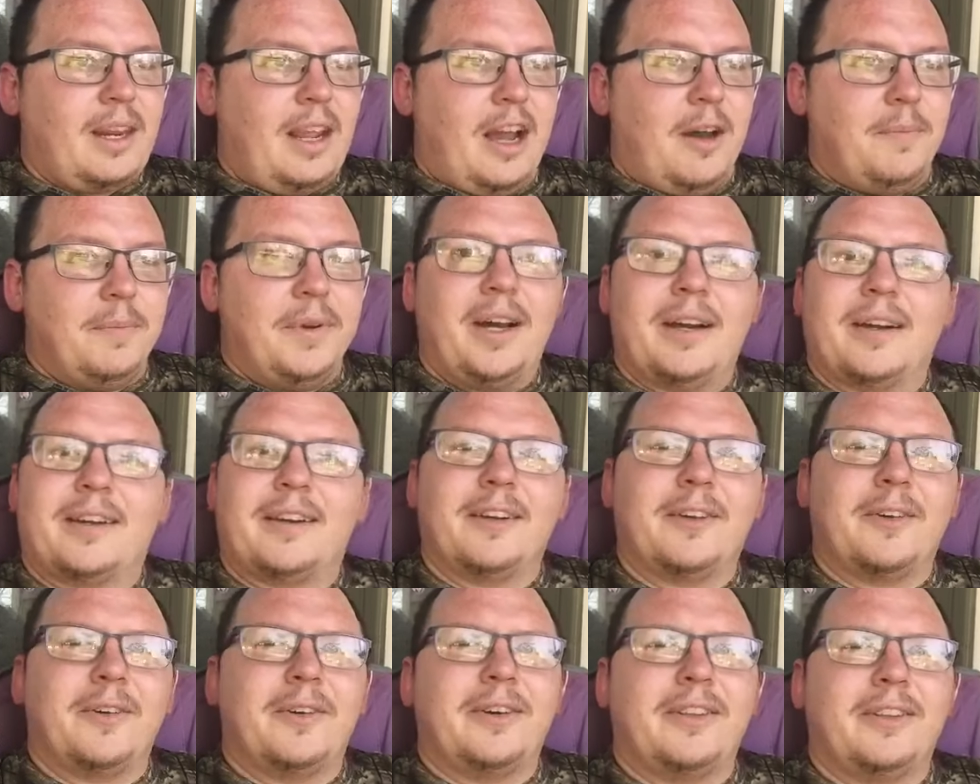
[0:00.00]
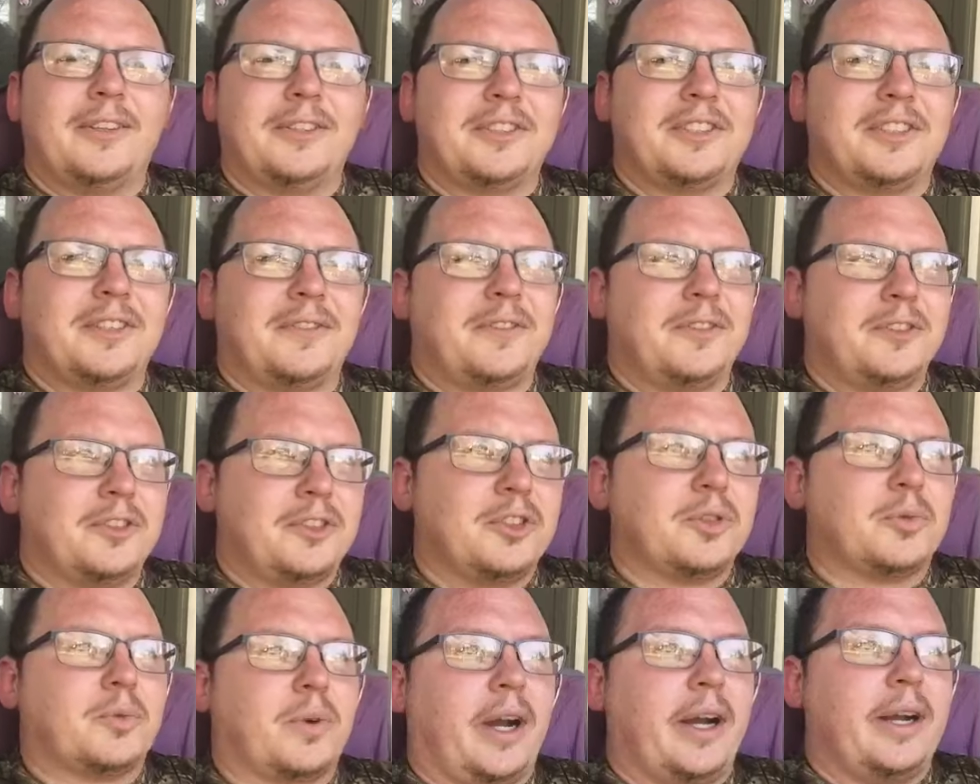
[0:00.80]
I'm not going to go into those
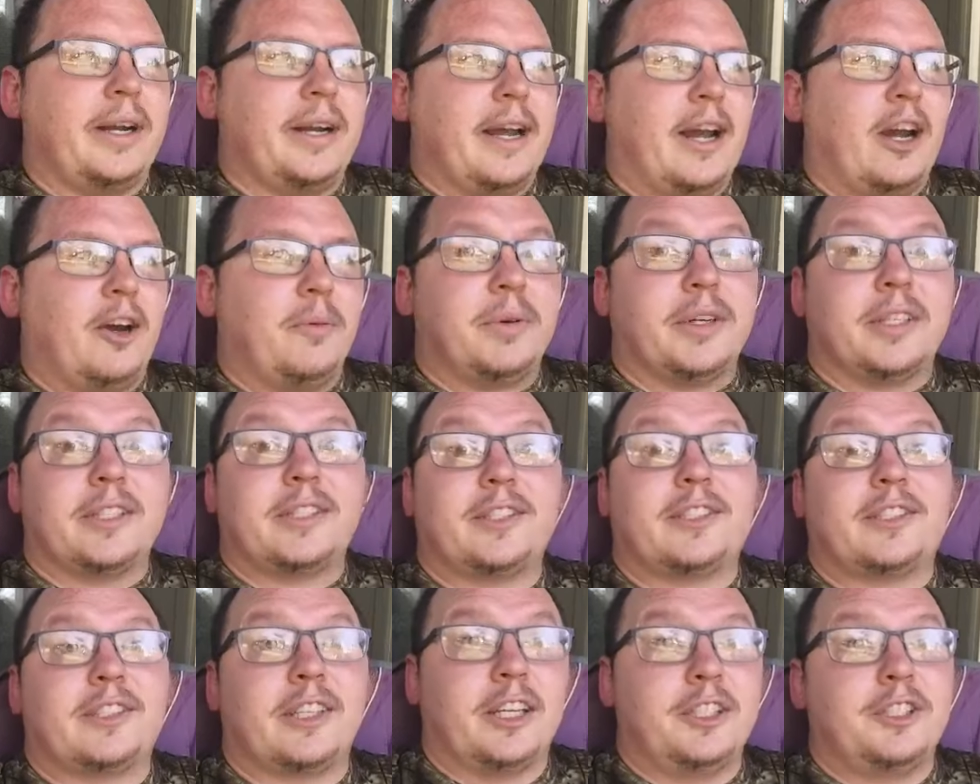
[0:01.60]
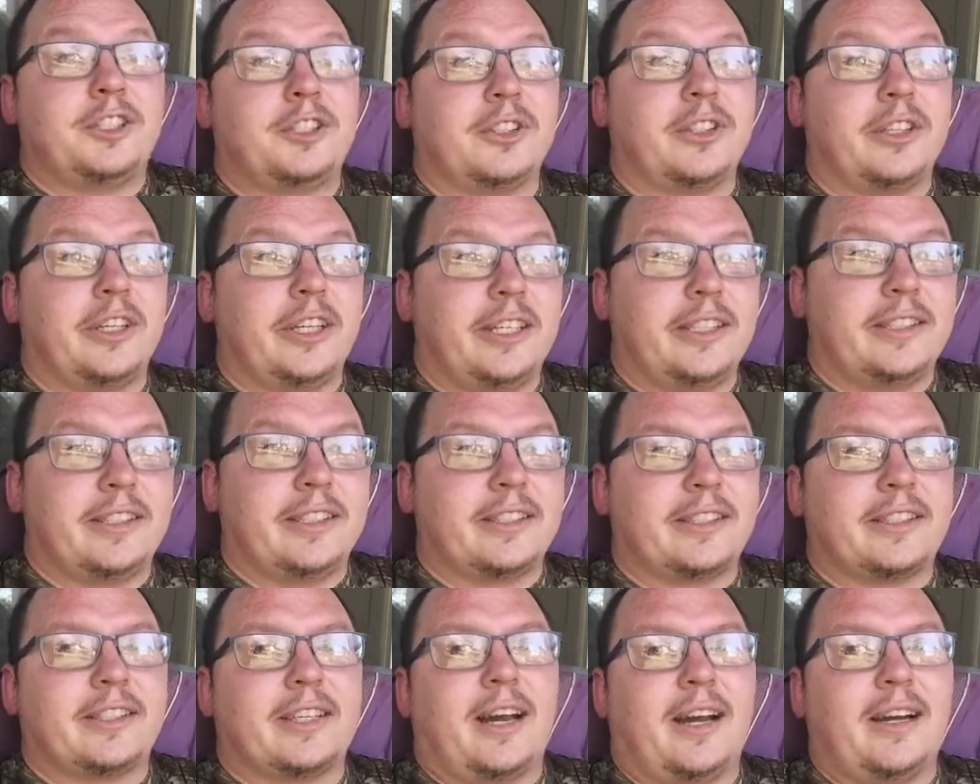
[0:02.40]
differences right now, but essentially it's
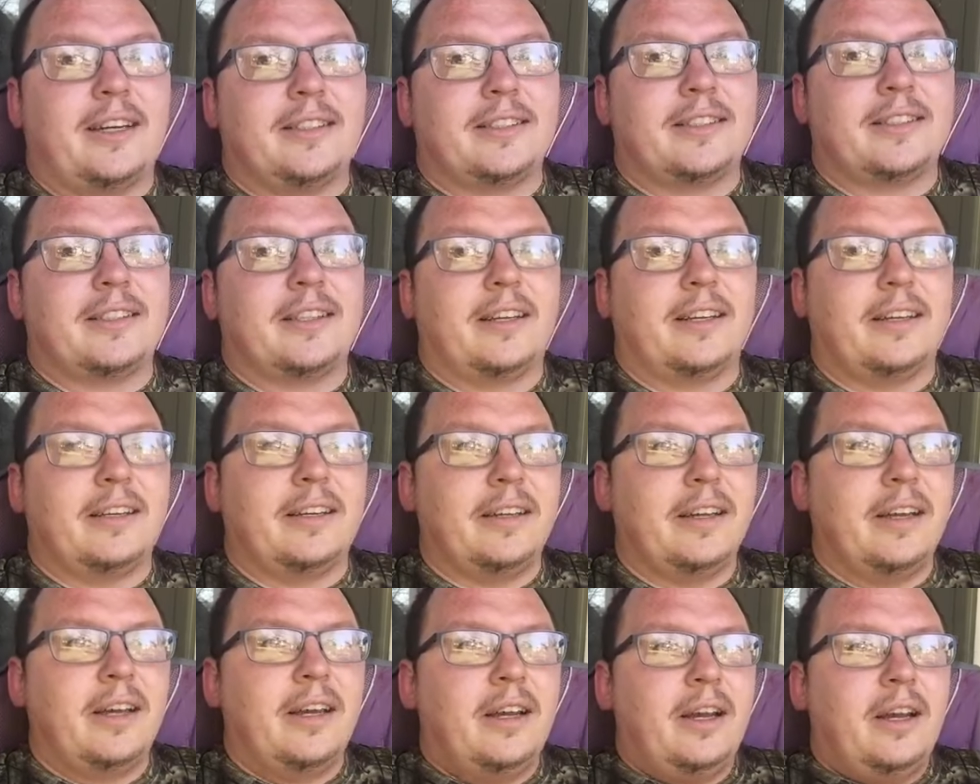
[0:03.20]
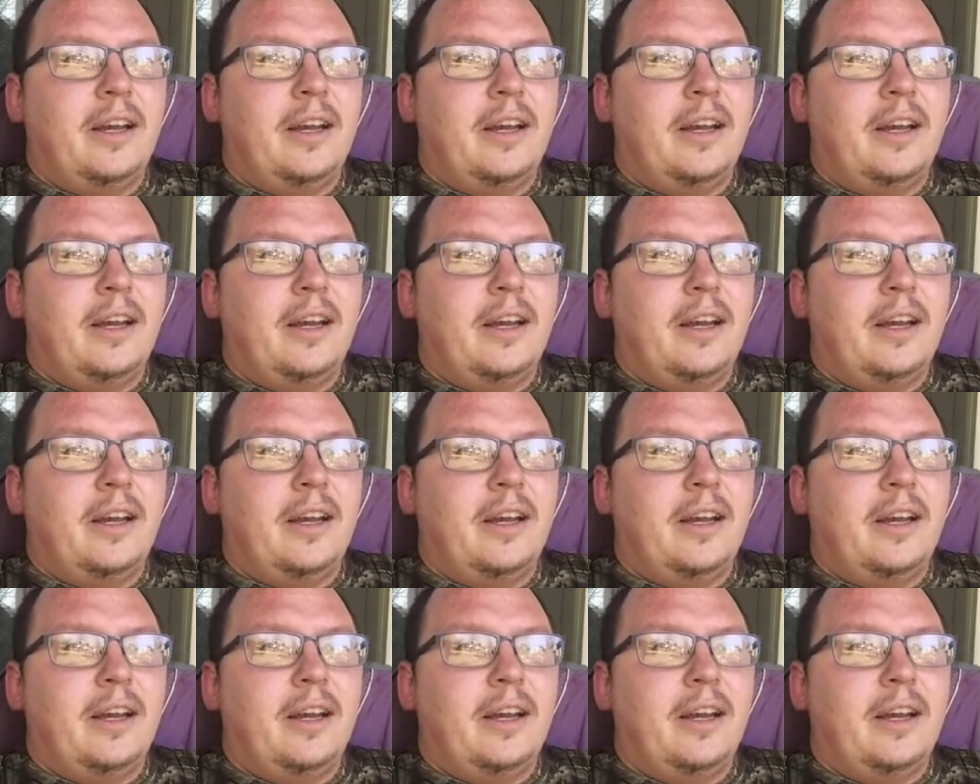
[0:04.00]
a size thing.